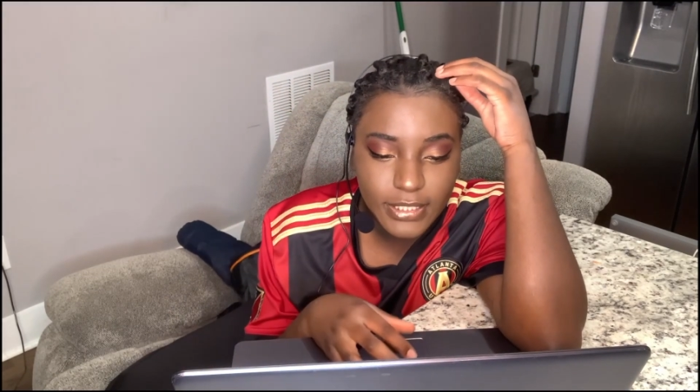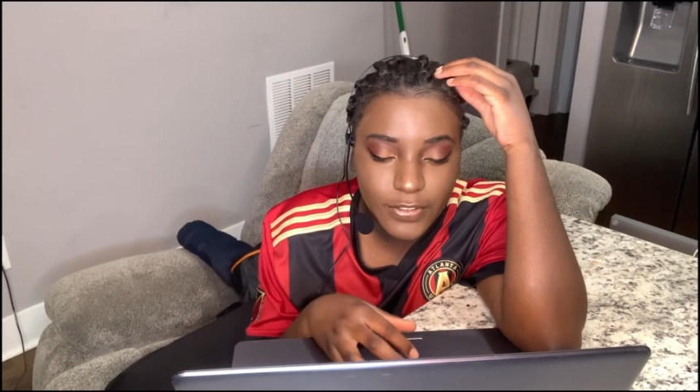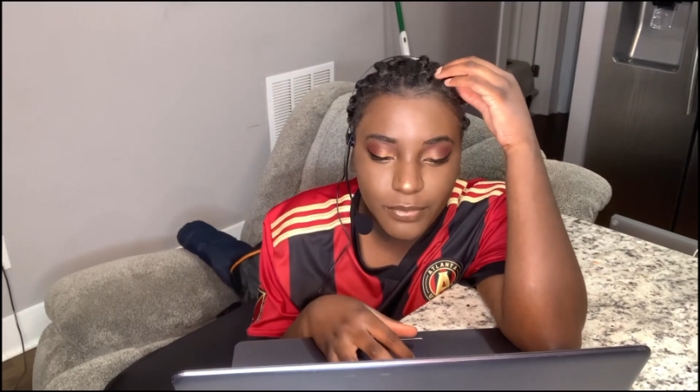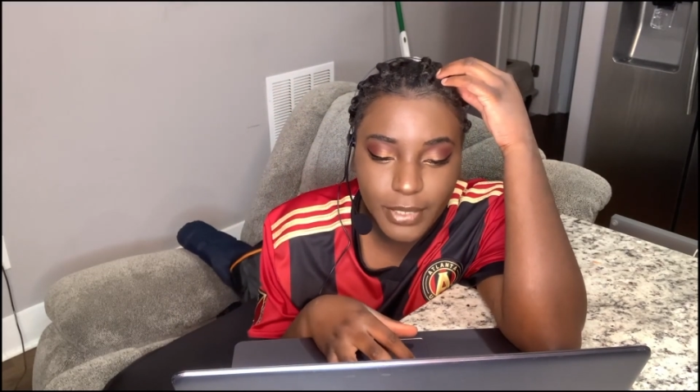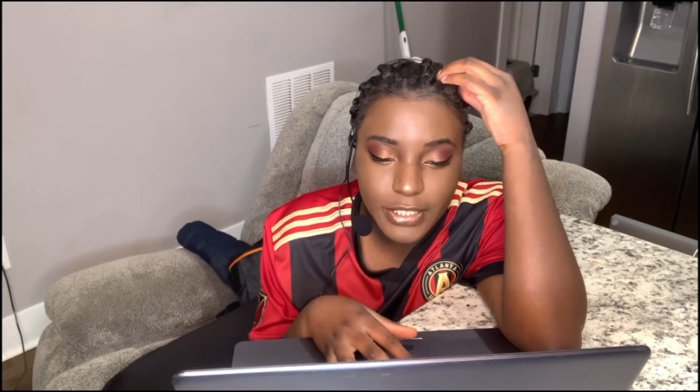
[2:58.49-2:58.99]

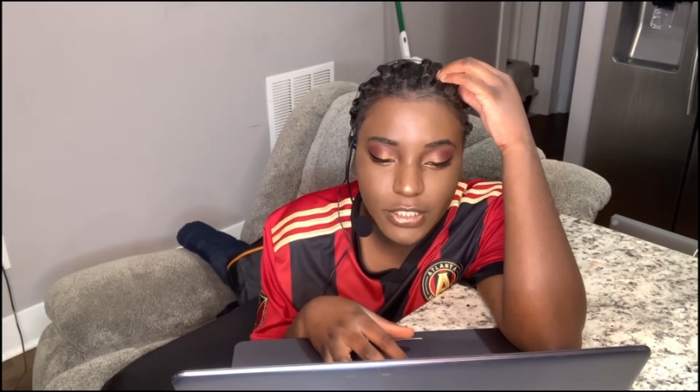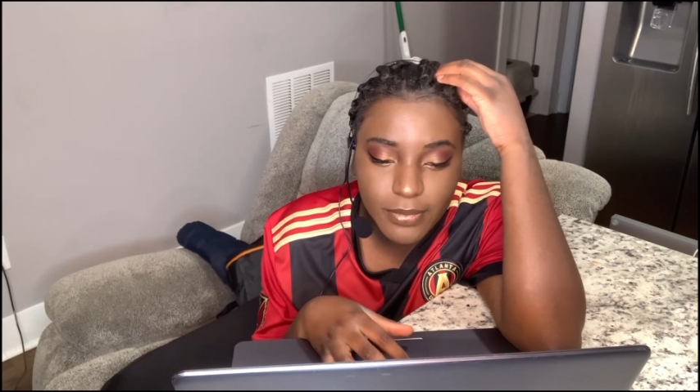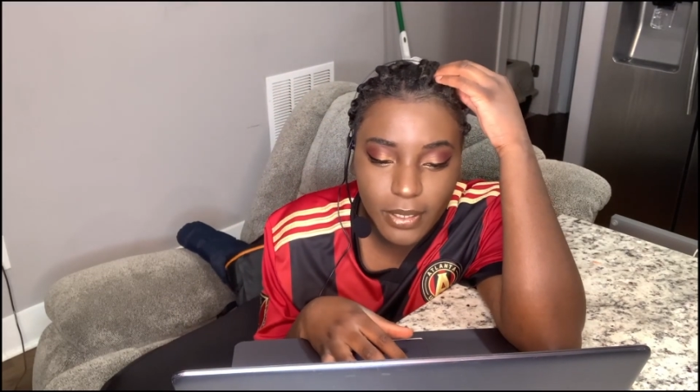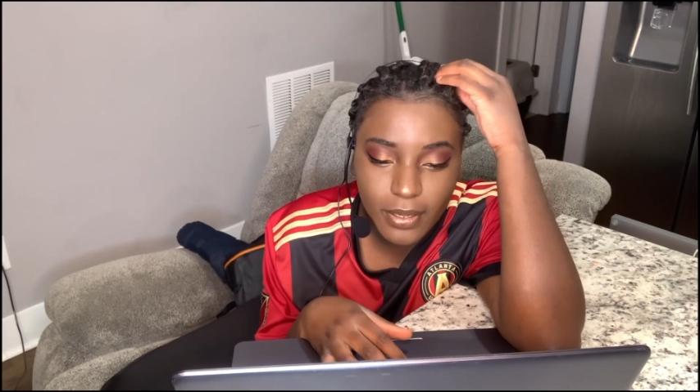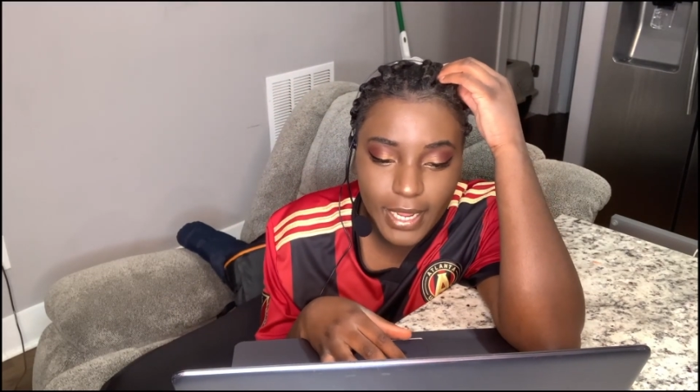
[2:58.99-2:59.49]
information
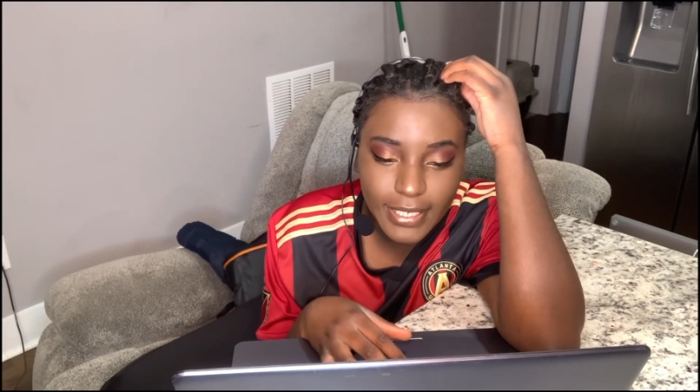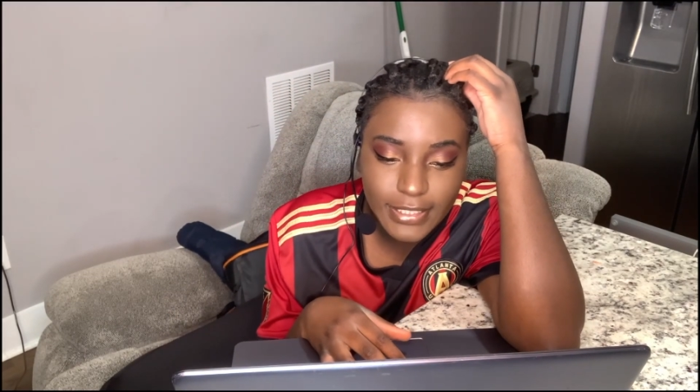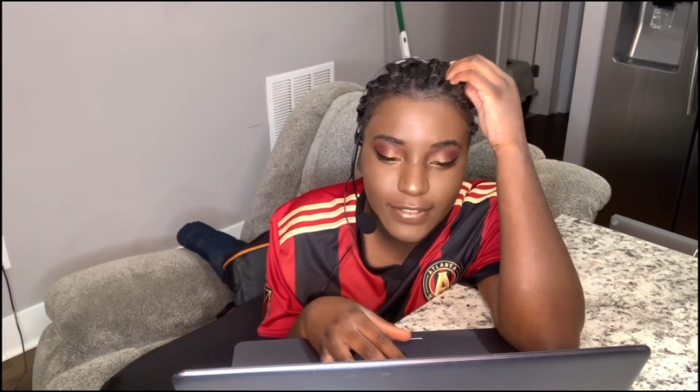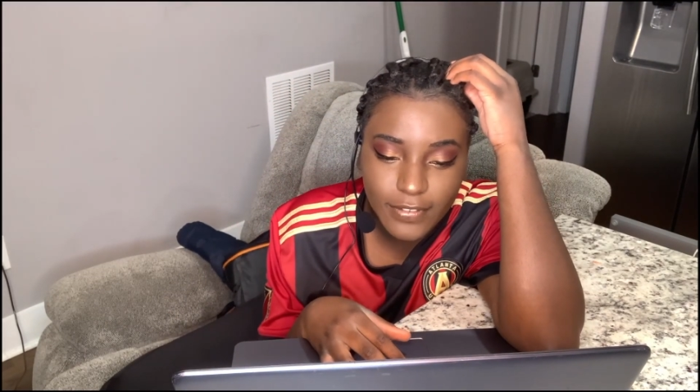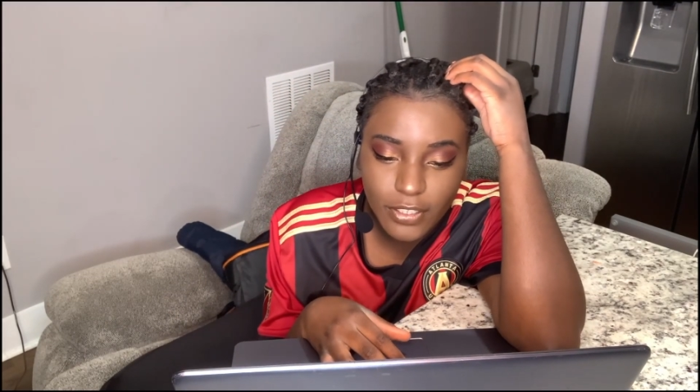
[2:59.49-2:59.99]
about
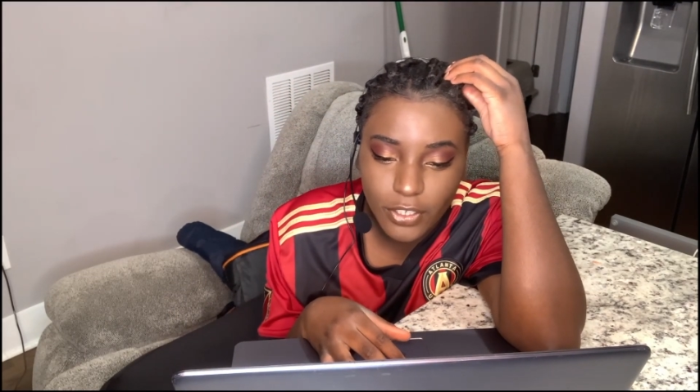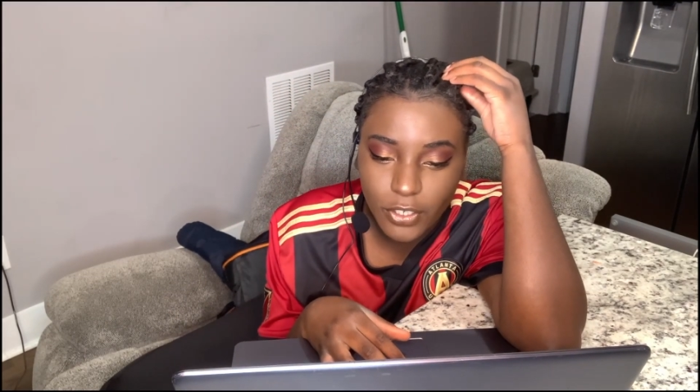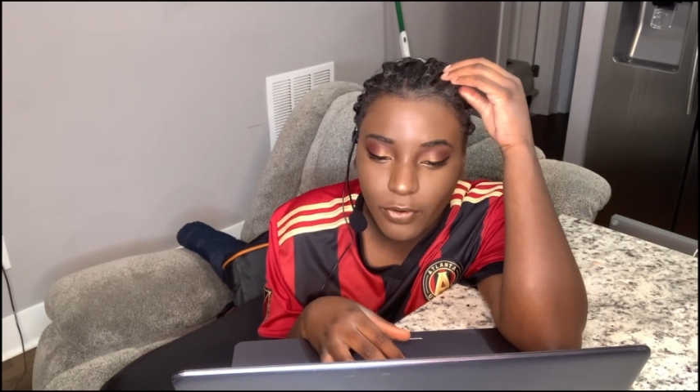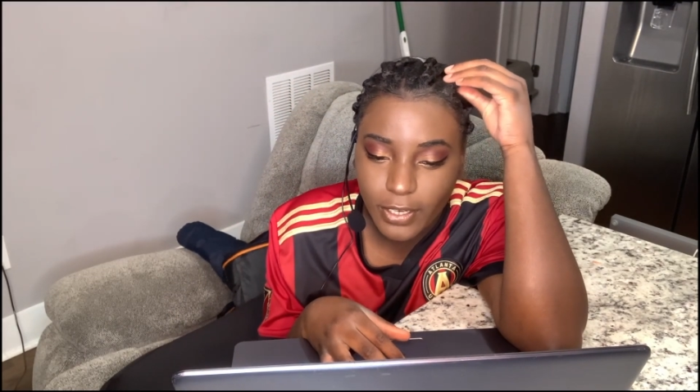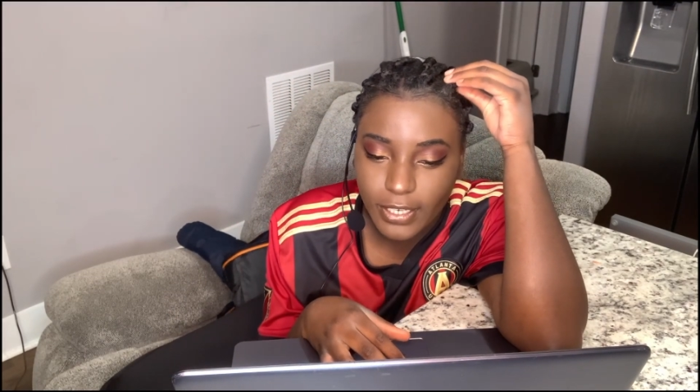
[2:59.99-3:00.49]
activity on your
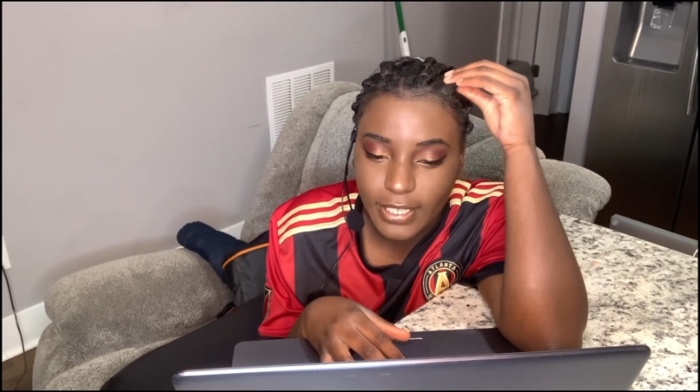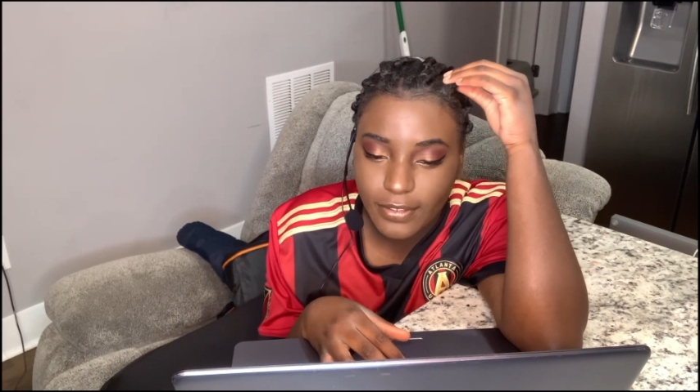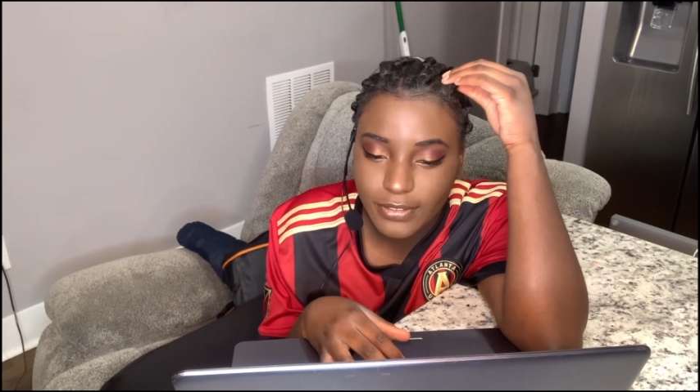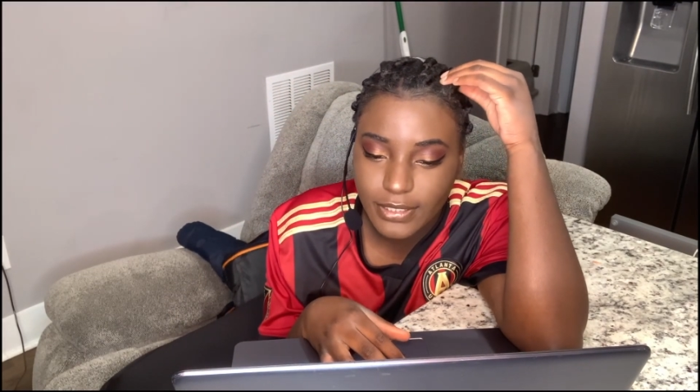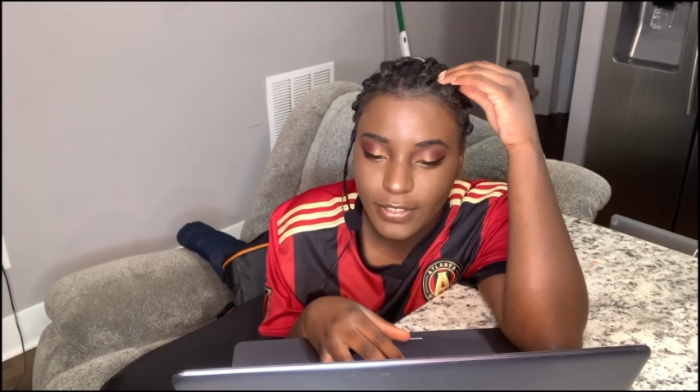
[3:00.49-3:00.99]
credit
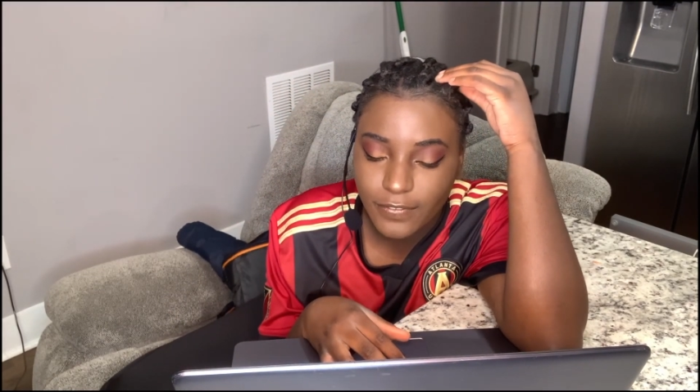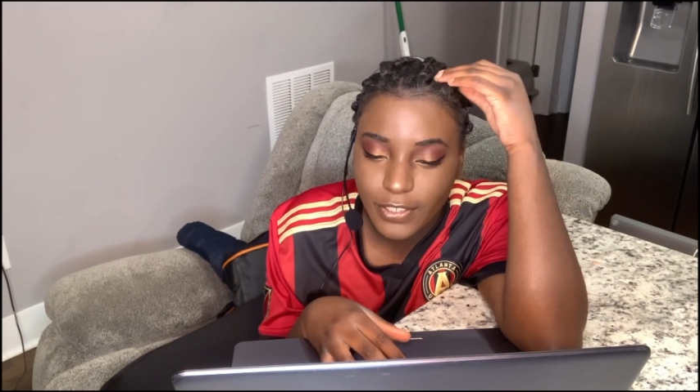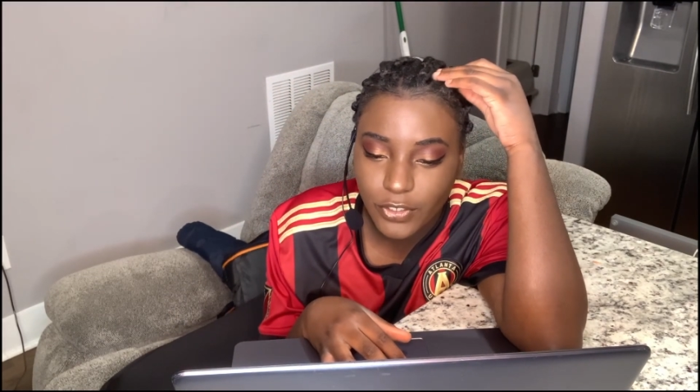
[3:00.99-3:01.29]
accounts that affect